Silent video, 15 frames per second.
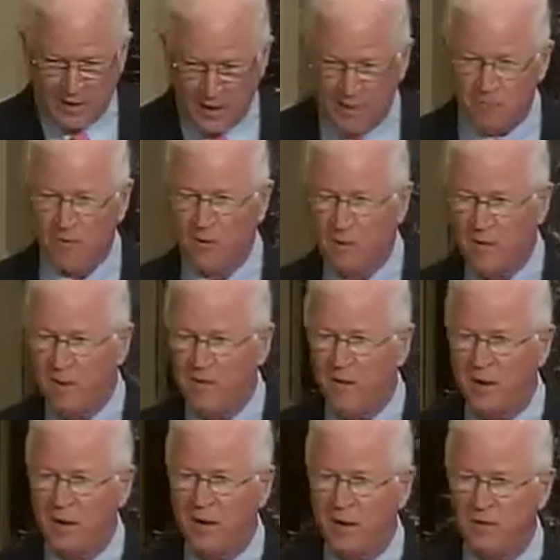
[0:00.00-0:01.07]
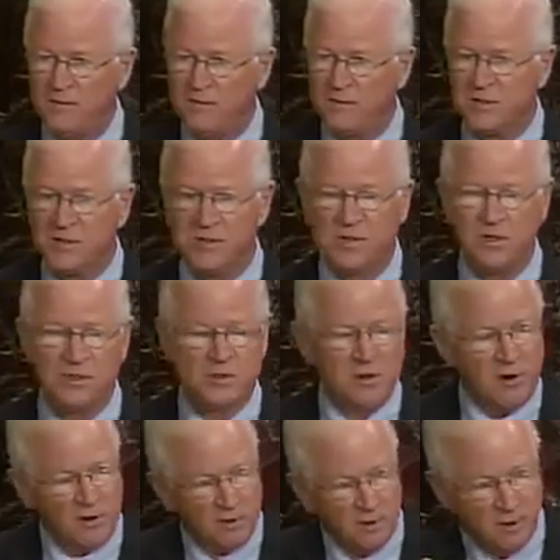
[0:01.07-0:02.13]
every one of our offices, and
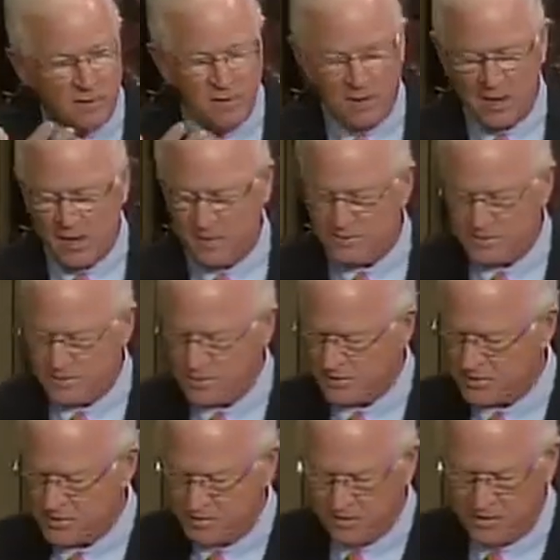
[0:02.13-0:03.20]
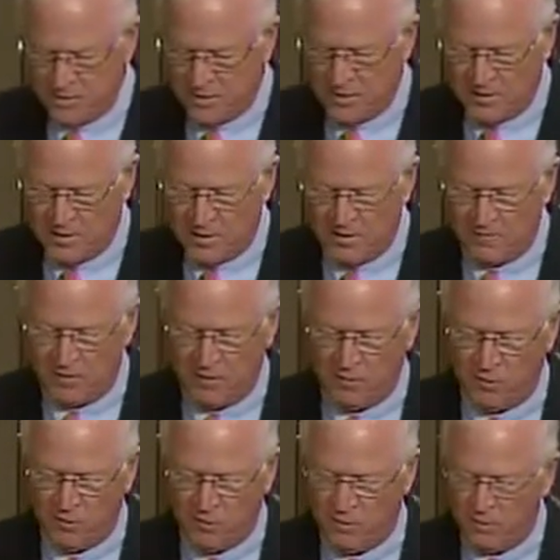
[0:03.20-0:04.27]
certainly the offices of
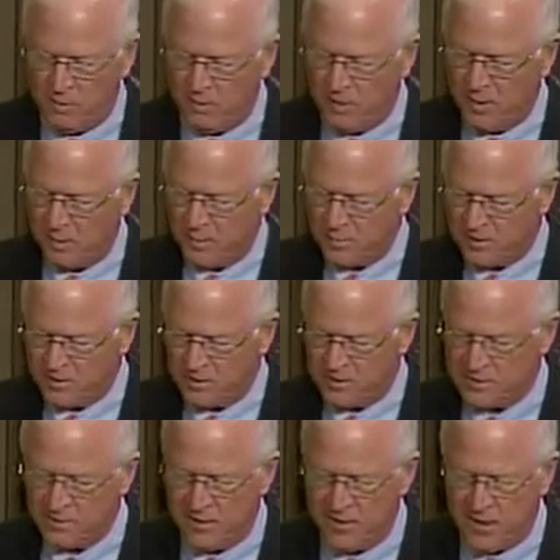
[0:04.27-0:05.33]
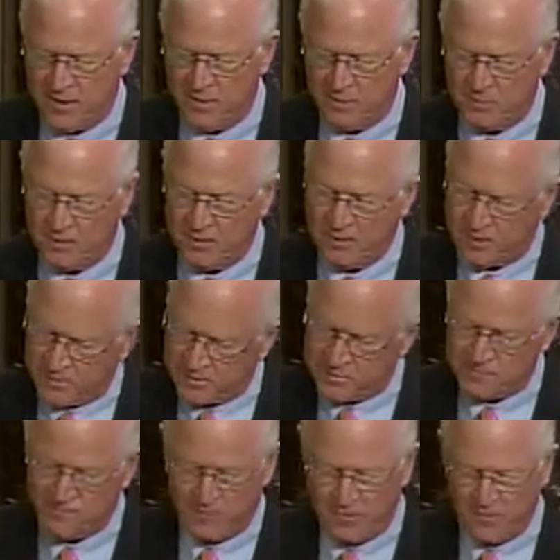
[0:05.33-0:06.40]
every one of the members of this body,
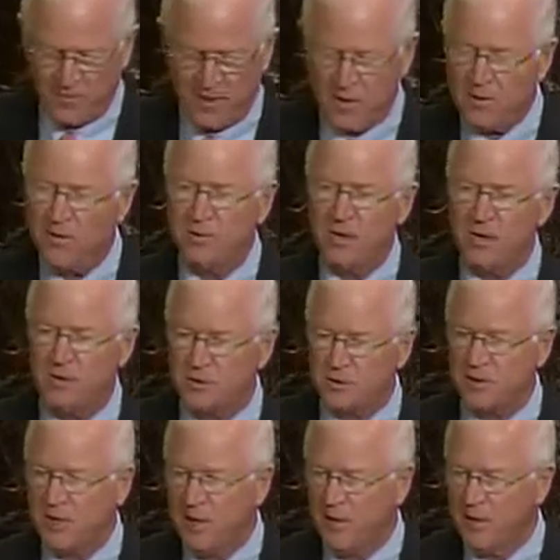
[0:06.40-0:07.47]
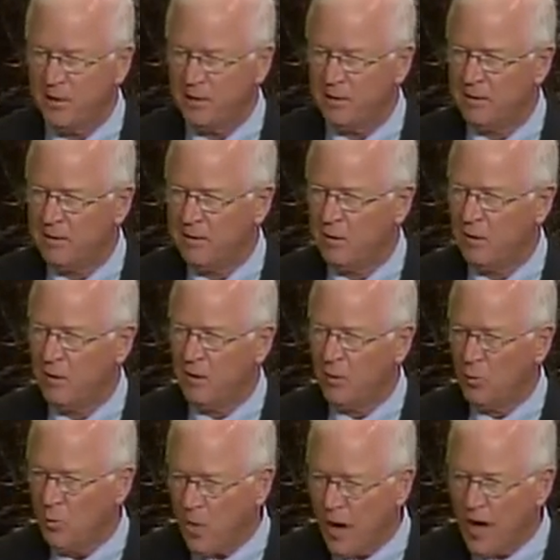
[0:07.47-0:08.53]
because they don't understand
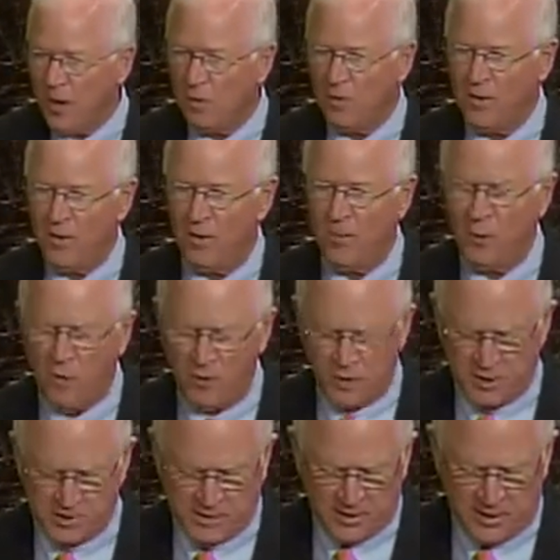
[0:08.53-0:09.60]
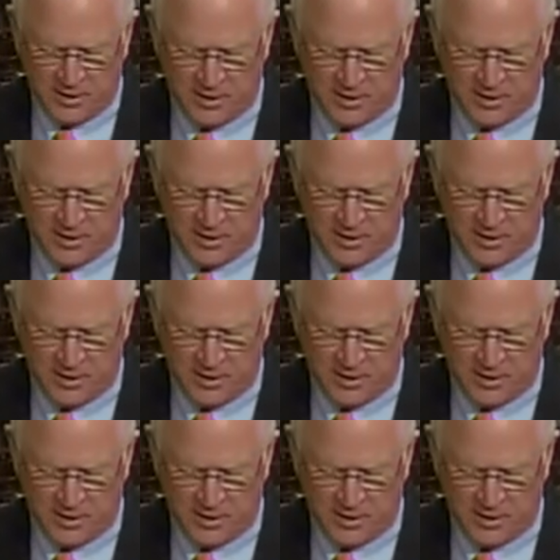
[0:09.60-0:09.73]
why we are mortgaging